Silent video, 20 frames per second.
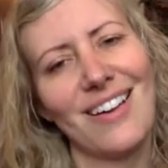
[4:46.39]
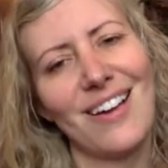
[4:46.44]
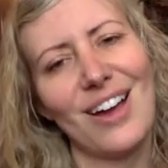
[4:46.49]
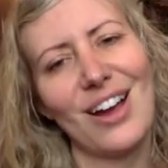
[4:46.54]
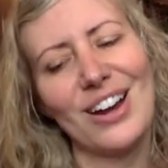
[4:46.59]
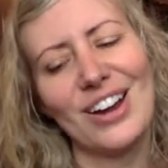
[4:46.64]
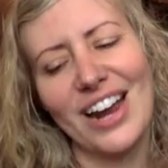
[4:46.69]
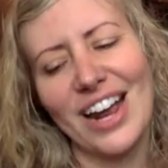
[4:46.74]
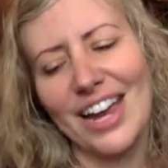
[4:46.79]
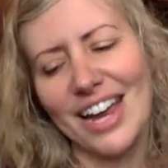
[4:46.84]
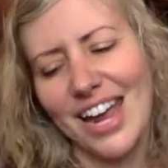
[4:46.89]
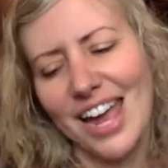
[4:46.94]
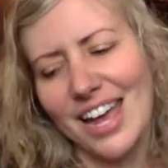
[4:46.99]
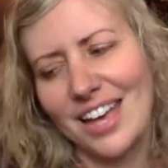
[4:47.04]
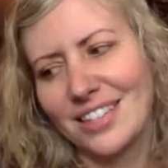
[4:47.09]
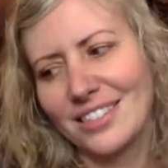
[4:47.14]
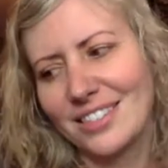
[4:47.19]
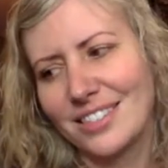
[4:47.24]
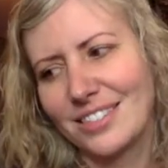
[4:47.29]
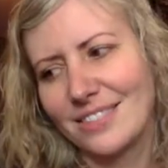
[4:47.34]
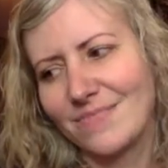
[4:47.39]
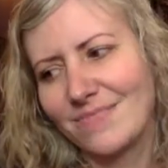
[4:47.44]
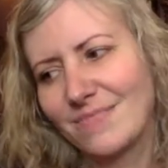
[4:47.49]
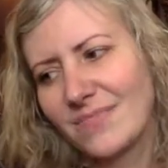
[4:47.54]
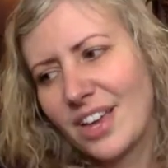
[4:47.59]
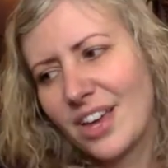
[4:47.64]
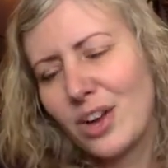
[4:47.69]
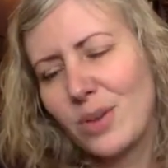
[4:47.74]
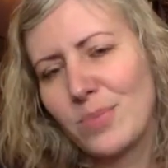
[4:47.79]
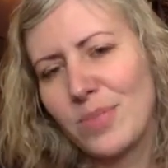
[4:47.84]
All right, guys.
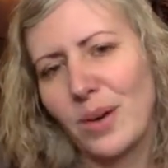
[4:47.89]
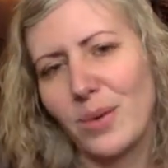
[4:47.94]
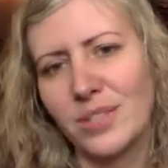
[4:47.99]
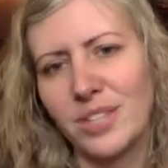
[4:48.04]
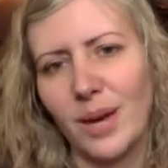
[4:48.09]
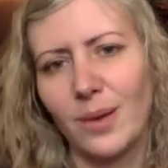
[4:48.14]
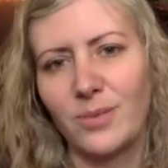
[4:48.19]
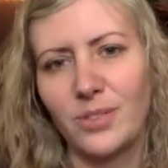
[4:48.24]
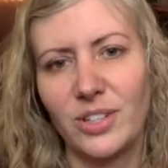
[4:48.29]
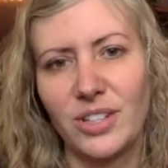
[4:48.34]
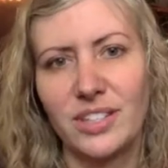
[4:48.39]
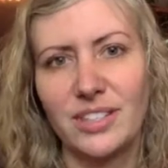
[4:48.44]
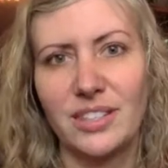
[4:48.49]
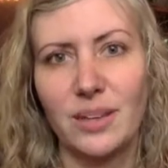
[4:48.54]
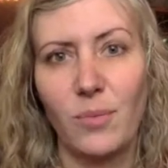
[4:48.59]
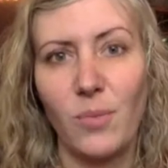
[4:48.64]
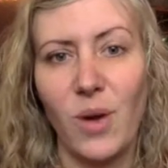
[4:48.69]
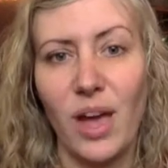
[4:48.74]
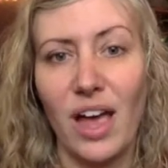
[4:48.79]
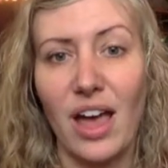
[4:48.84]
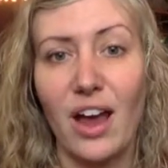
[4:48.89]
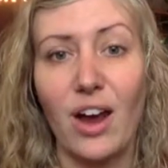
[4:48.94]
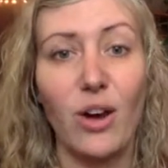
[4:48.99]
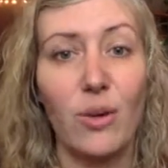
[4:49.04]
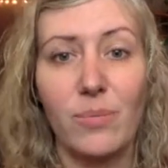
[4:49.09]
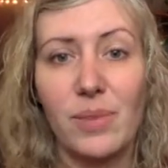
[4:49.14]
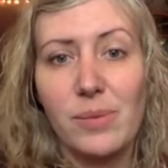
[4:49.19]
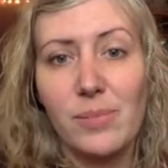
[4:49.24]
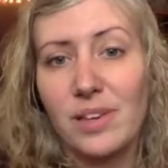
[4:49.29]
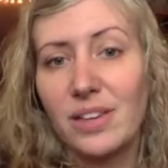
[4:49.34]
I hope that was helpful in some way, or
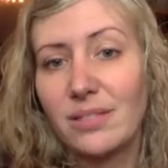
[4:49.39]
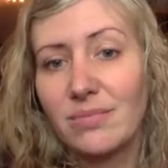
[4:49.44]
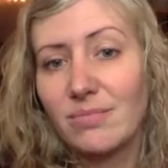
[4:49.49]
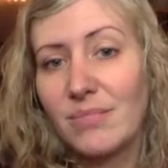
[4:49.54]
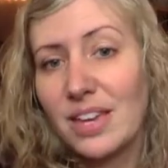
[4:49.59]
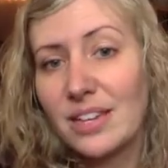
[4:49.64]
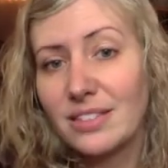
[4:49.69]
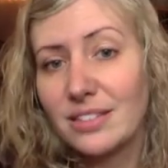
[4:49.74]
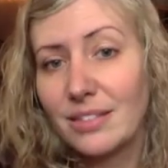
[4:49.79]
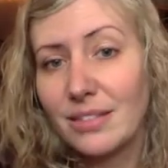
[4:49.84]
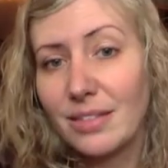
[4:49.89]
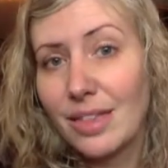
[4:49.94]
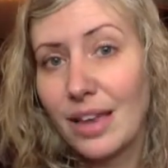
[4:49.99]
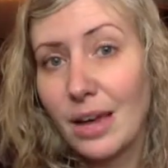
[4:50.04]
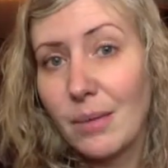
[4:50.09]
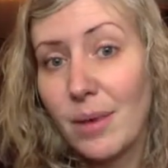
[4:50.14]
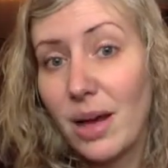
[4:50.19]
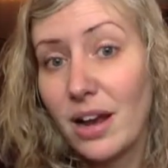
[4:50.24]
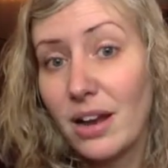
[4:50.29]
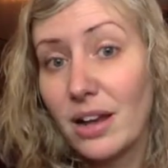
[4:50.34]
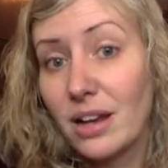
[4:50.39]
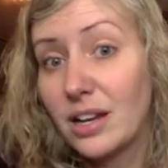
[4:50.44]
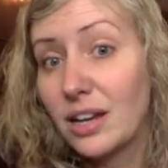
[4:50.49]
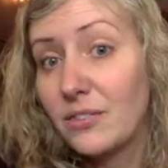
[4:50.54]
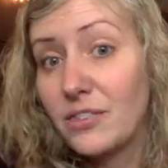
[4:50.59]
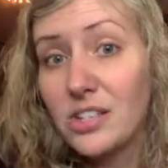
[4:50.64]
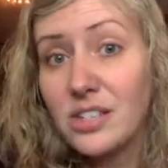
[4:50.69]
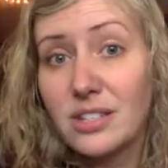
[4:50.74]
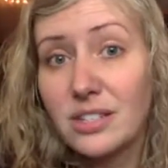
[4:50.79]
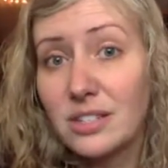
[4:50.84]
maybe makes you think about it. And
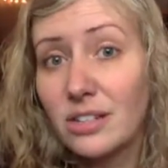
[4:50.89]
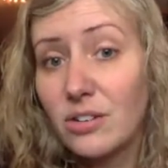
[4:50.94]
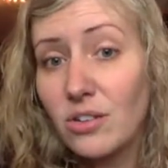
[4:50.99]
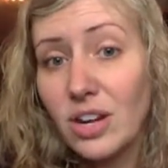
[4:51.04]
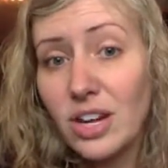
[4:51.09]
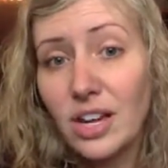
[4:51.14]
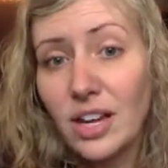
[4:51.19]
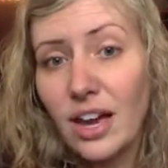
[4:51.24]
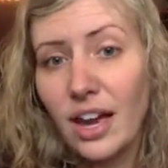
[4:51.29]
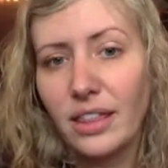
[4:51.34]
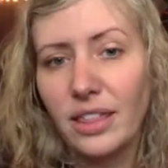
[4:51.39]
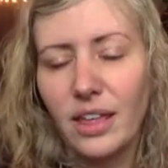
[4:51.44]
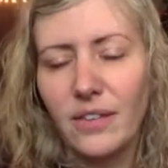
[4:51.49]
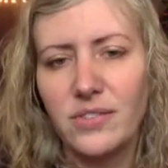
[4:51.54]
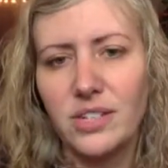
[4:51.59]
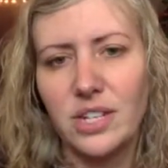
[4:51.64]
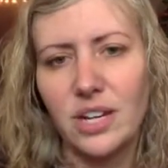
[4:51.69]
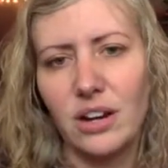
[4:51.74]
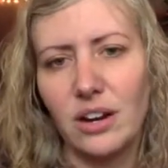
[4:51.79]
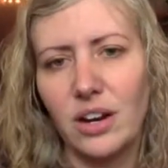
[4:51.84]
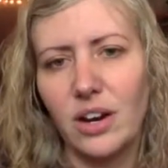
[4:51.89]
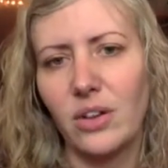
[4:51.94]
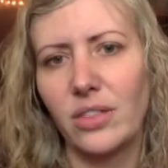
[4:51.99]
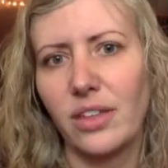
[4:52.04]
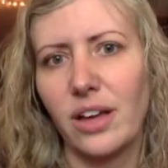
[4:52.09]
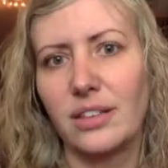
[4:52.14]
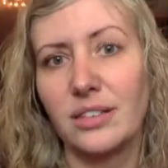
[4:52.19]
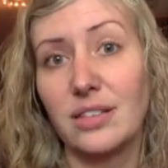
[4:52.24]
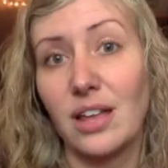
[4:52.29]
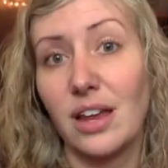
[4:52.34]
if you disagree, I'd love to hear your
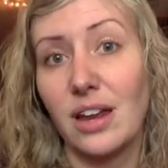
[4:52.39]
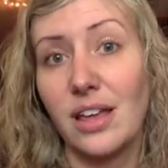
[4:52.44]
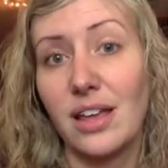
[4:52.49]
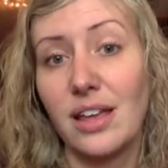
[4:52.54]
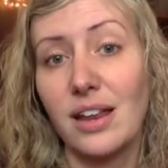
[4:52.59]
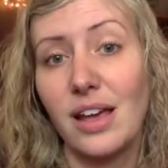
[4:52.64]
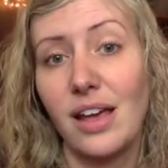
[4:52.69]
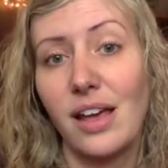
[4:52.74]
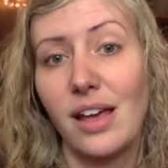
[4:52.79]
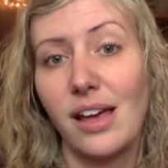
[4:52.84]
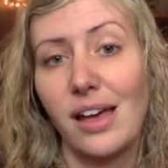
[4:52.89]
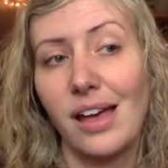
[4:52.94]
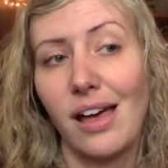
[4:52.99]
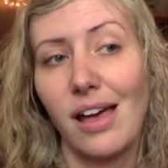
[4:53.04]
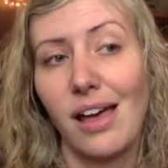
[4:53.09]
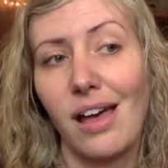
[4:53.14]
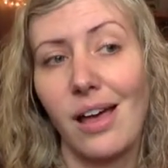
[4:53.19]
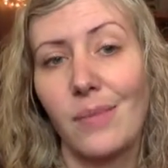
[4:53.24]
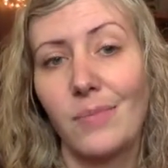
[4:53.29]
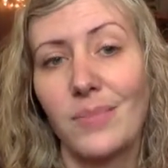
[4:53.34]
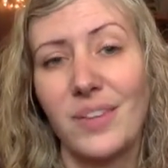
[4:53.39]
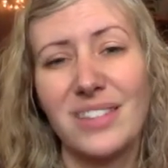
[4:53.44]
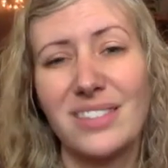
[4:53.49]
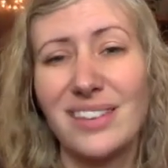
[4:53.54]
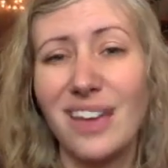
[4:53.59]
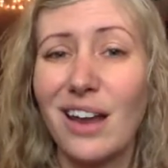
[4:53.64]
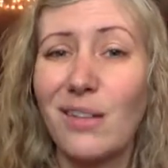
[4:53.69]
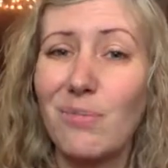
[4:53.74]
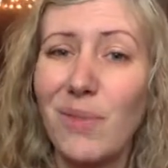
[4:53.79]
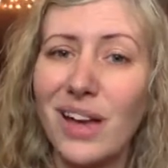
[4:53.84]
thoughts on it. That's
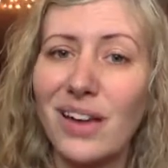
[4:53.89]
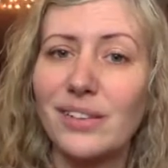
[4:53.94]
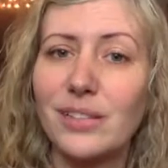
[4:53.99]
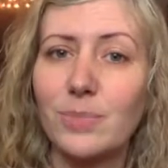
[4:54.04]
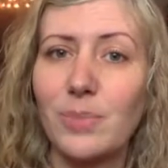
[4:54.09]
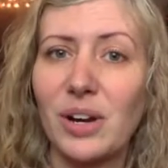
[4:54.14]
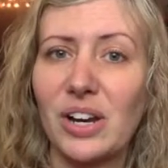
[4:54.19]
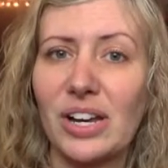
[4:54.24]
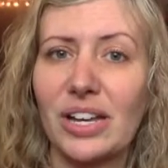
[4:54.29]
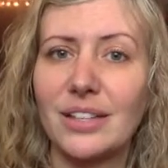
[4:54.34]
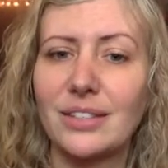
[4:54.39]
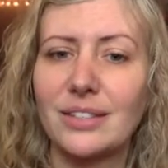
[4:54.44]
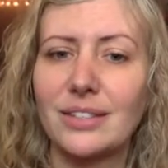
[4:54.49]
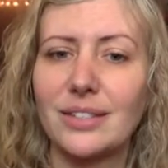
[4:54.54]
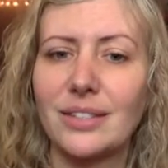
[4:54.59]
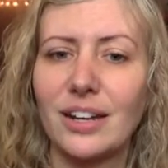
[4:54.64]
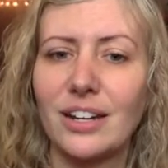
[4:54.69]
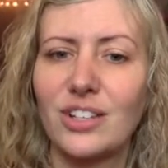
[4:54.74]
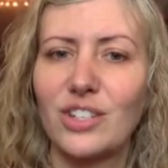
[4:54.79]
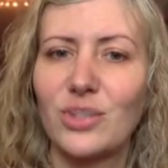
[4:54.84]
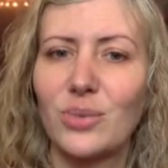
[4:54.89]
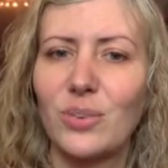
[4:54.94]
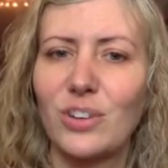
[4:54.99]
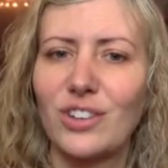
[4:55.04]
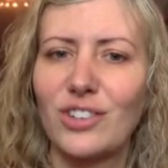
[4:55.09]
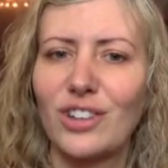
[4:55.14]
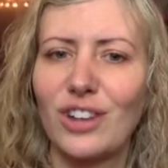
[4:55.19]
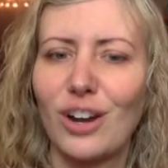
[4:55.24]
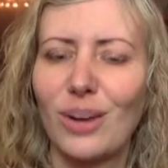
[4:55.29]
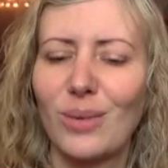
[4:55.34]
kind of my experience, and I just wanted
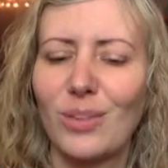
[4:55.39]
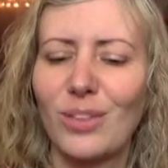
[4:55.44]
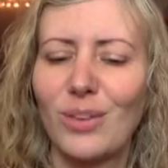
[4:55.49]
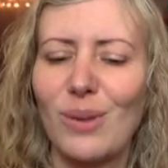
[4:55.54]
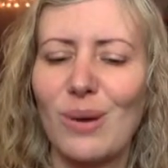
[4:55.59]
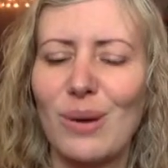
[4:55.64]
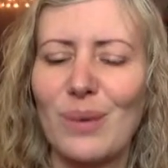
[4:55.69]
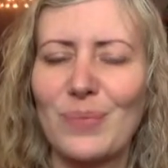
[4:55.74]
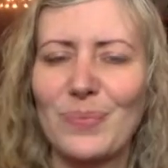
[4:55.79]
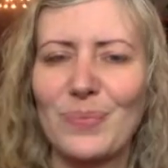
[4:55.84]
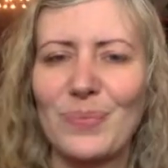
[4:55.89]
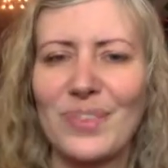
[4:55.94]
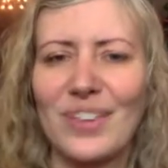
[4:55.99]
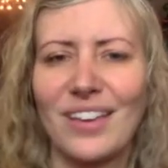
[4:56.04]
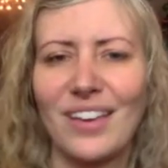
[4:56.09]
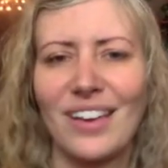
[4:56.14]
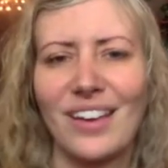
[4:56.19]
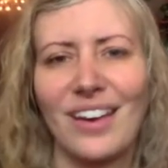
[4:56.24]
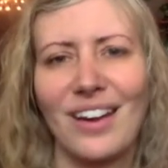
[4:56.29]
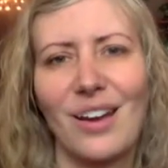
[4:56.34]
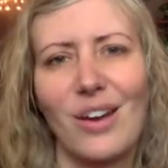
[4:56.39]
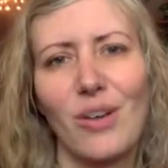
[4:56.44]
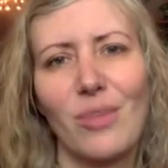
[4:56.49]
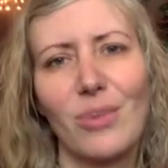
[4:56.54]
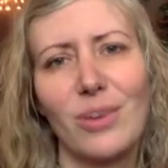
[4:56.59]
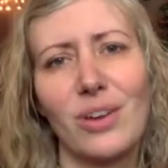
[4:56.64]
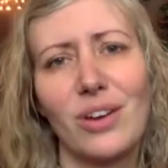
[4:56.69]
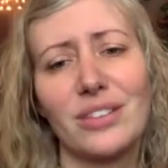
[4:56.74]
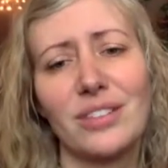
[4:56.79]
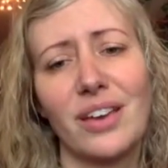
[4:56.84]
to share it with you all. And I hope
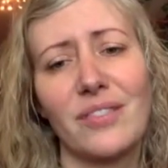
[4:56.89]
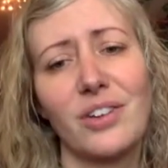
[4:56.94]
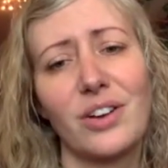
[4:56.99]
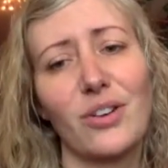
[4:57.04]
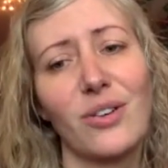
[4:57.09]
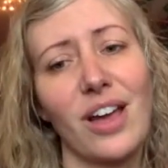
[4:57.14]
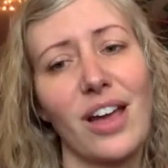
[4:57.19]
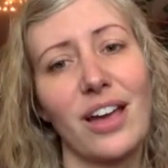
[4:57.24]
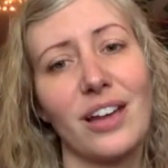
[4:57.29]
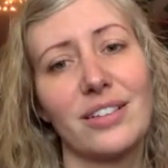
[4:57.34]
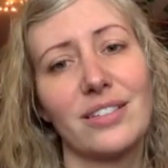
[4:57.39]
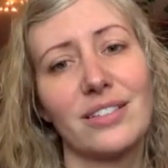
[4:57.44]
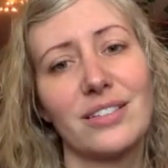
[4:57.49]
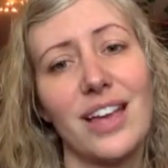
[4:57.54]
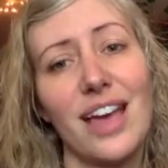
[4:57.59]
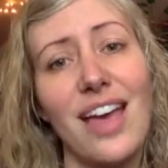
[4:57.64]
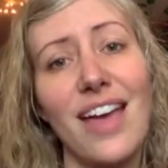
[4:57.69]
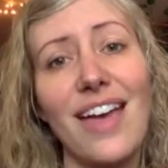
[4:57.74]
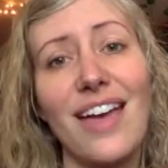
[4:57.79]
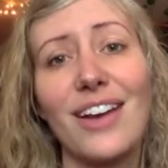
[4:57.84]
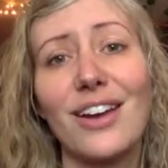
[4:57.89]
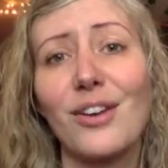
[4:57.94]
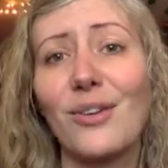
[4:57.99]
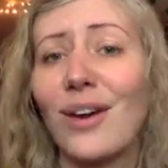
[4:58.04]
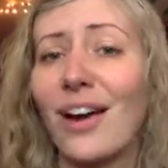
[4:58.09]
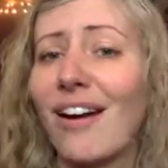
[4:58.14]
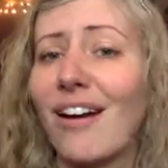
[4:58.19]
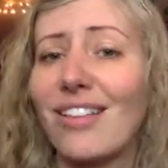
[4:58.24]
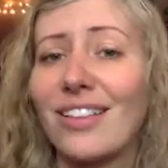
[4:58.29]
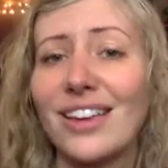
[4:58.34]
you guys have a great day and a
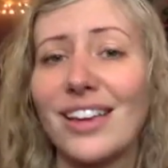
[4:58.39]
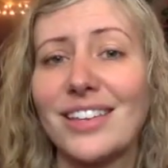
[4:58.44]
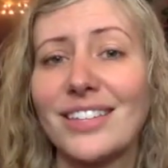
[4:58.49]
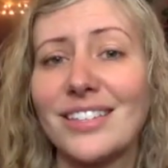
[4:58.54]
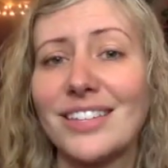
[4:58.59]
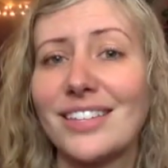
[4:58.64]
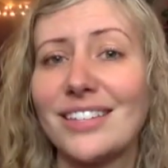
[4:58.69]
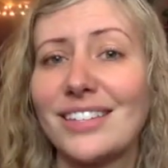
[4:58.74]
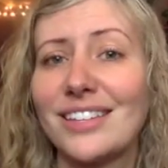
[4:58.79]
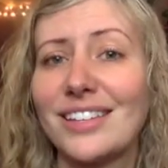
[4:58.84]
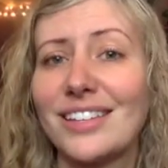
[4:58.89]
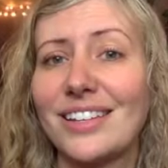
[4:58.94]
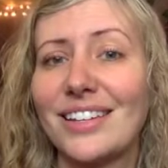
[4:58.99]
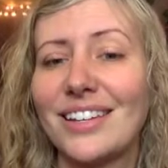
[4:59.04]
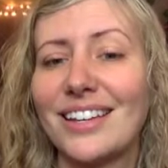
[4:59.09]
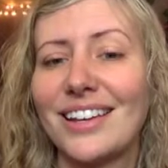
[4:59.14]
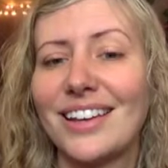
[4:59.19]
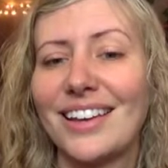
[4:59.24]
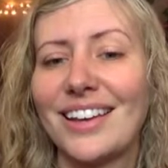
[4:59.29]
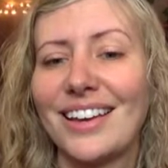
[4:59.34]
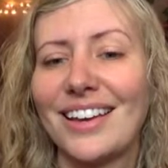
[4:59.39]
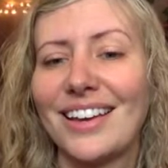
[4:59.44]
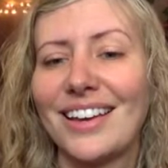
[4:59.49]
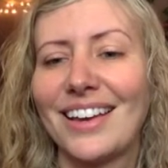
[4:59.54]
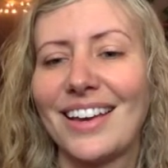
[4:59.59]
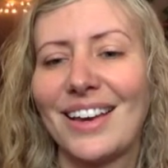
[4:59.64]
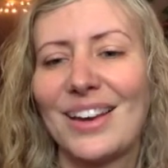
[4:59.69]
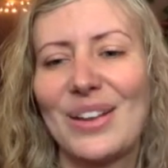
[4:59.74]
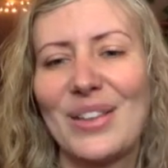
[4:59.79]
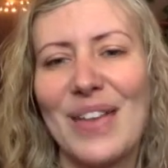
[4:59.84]
great holiday season
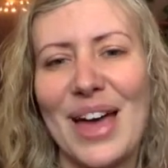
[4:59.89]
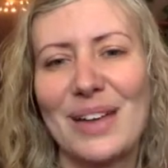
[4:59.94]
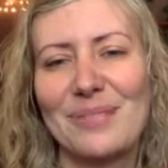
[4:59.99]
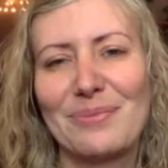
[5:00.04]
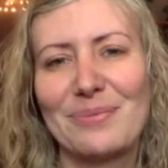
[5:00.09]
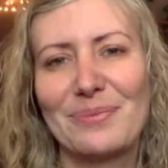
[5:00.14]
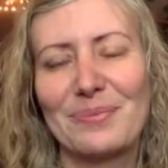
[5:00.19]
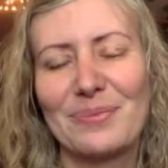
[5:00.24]
and all that.